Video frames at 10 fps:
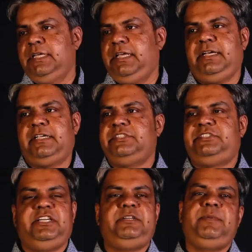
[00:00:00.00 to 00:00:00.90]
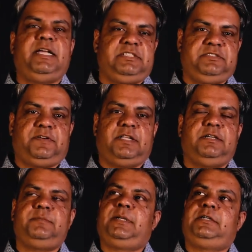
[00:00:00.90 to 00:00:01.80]
He doesn't treat me as his
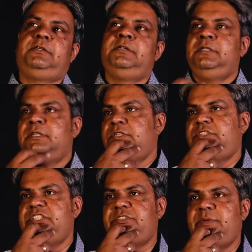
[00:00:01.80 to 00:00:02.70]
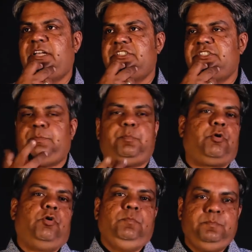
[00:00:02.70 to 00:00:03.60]
father, but treats me as his
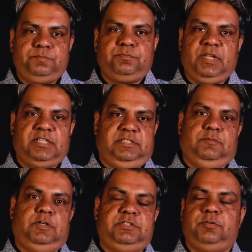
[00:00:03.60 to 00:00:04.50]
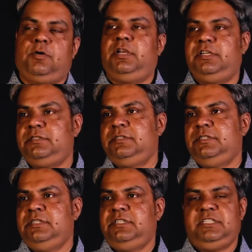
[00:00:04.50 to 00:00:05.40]
bro, as he wants to call it.
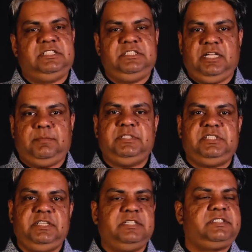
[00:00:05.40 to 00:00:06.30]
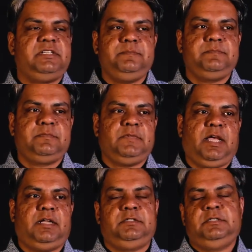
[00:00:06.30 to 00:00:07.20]
Doesn't take me seriously,
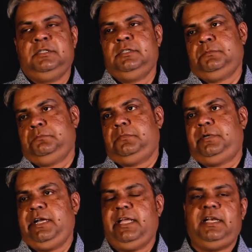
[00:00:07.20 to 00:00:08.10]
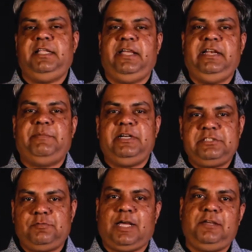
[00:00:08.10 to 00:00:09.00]
and rarely
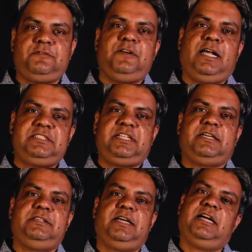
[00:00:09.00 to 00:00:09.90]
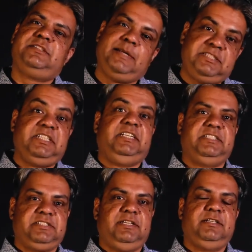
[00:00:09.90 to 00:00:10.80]
anybody's wife has taken the husband
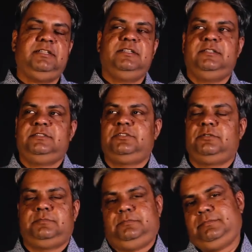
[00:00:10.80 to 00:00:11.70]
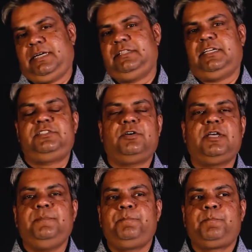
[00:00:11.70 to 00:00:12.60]
seriously. So, and that's okay.